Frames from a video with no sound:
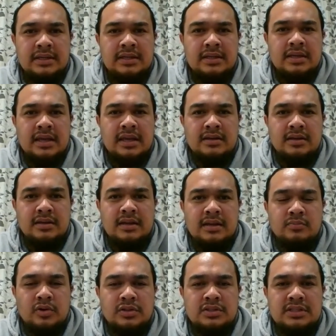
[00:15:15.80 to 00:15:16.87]
and
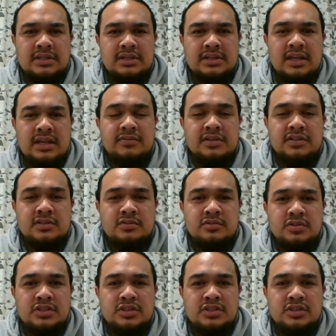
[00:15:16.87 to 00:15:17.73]
what Catholic schools,